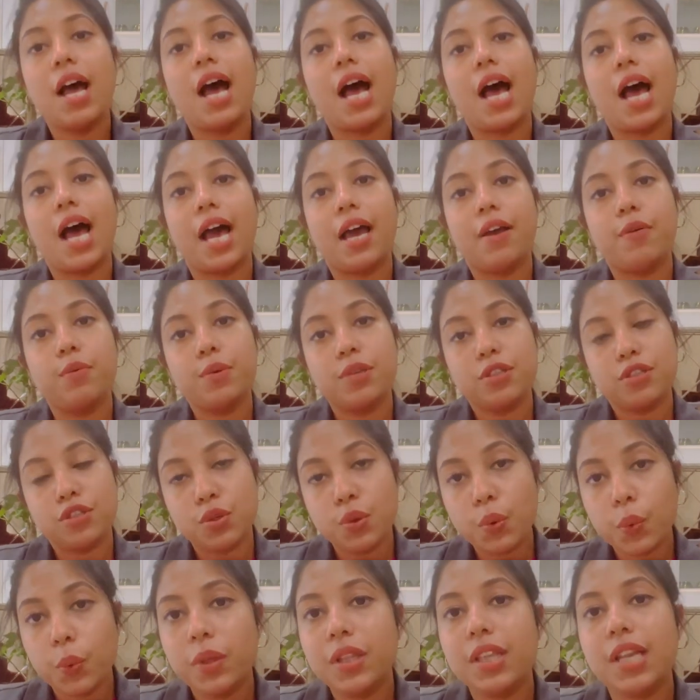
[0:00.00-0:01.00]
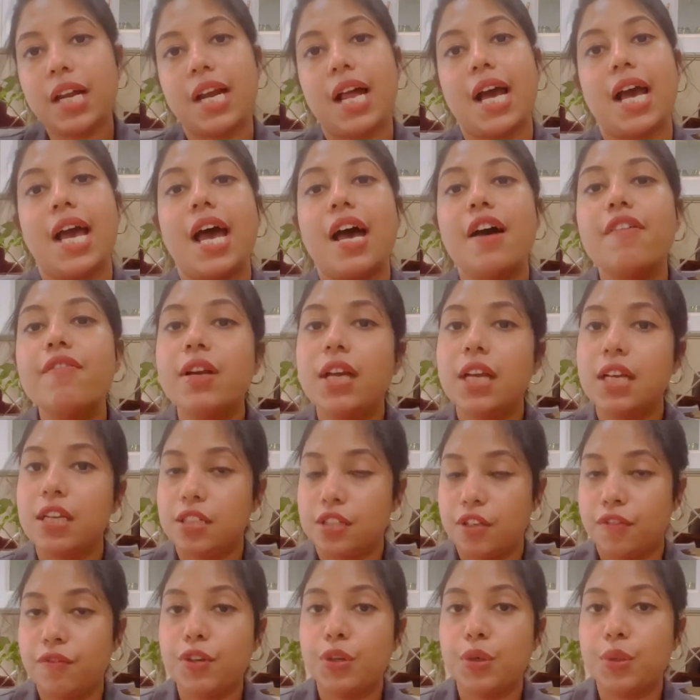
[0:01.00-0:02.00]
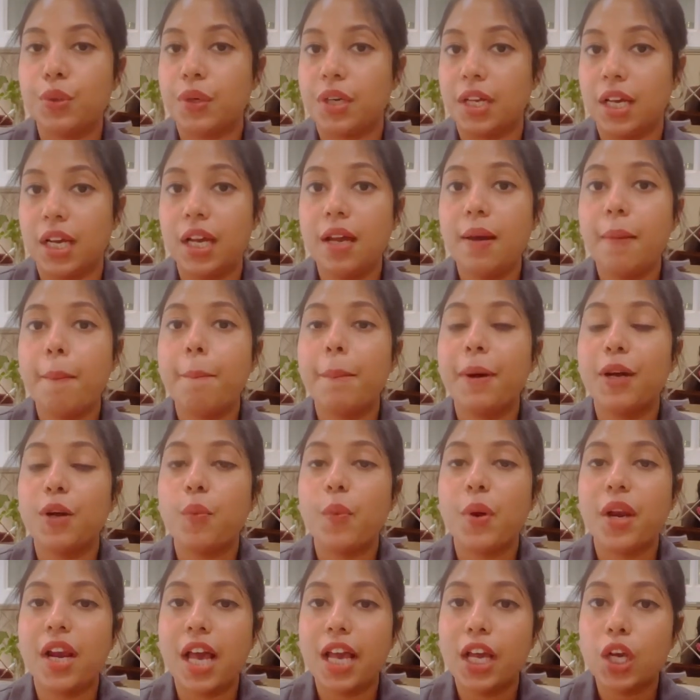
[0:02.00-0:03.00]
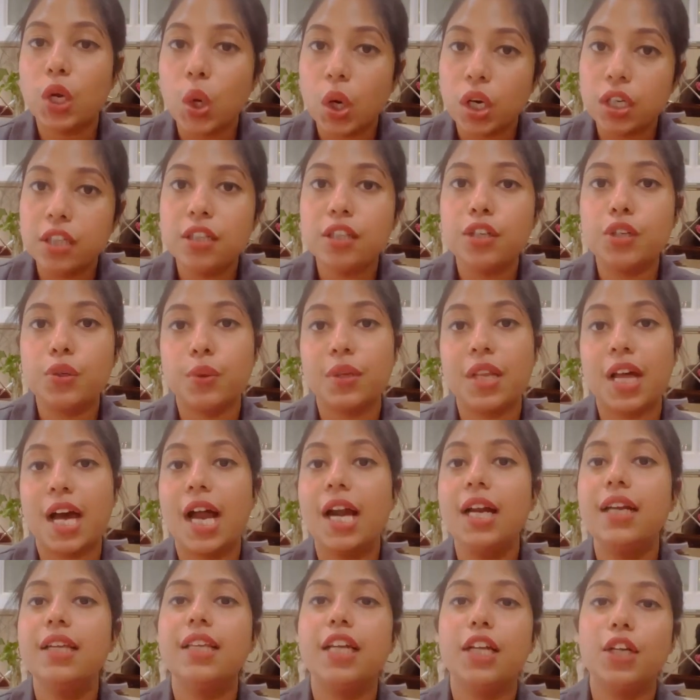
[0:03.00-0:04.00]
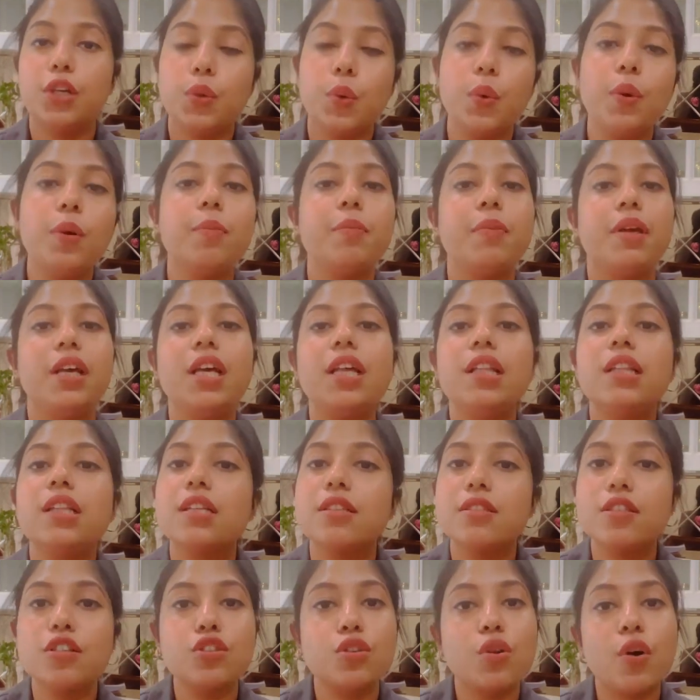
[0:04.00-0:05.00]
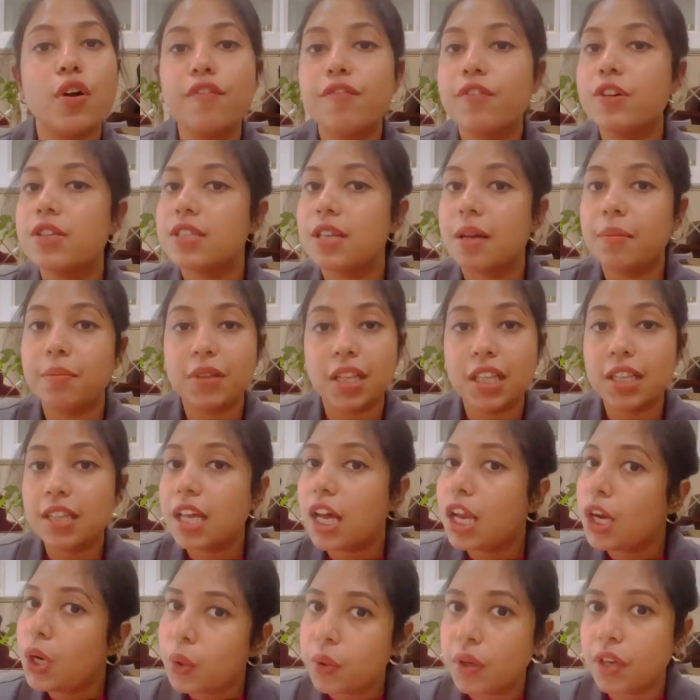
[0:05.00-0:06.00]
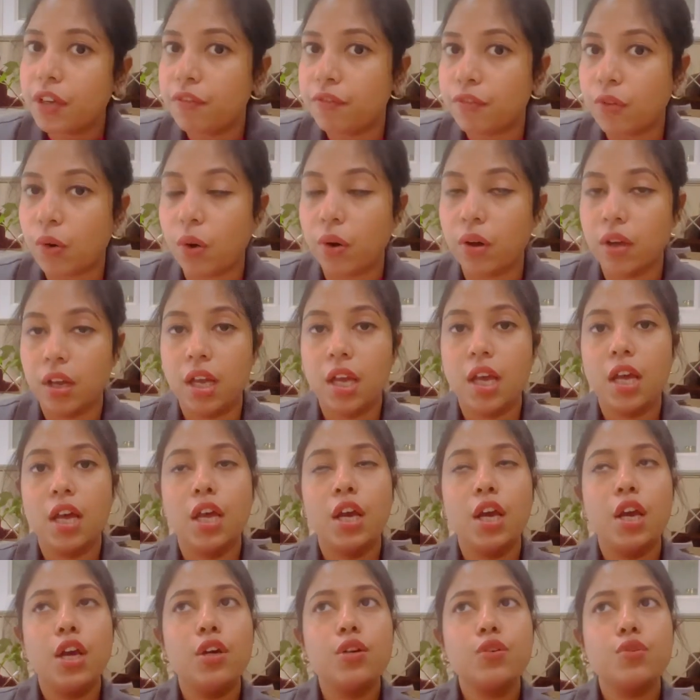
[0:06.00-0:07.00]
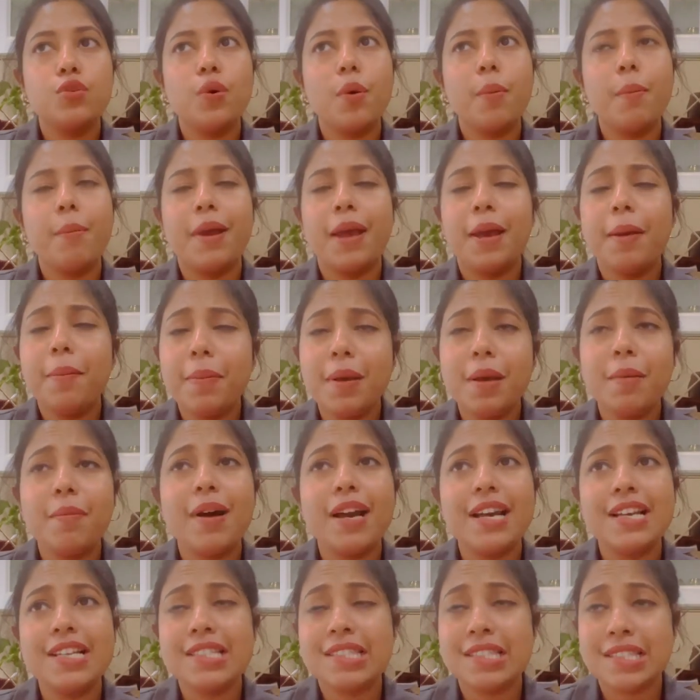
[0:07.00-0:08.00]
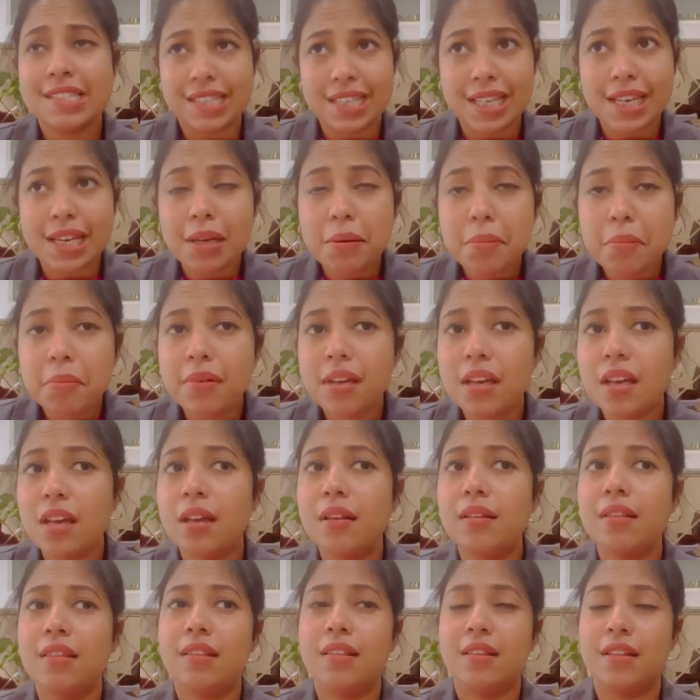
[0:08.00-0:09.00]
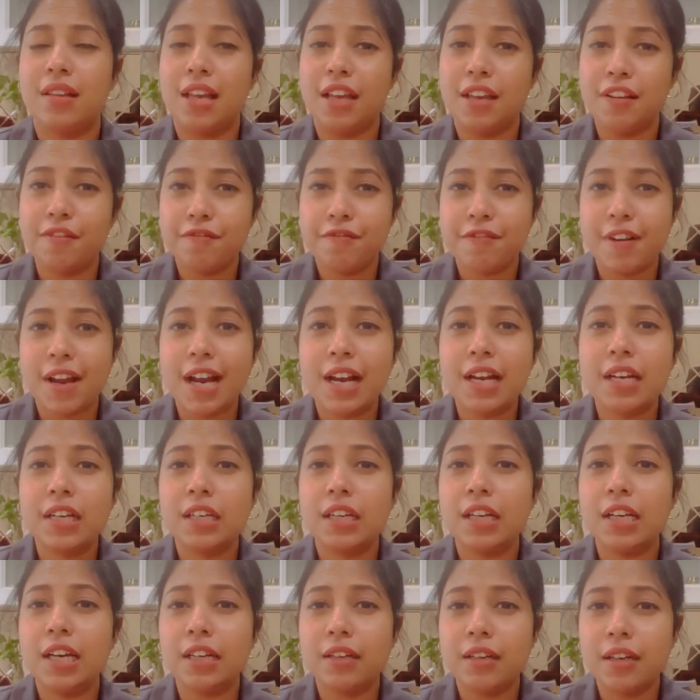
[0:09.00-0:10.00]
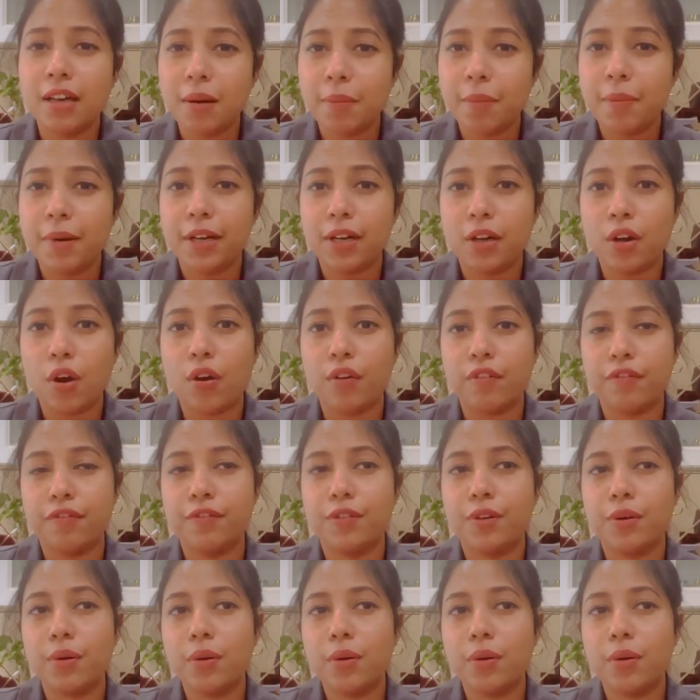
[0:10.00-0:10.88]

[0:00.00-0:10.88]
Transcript: I was known that I have an interview today, but when I got into that, they told me this is not for something they are looking for. So maybe by seeing me, he felt little bit of,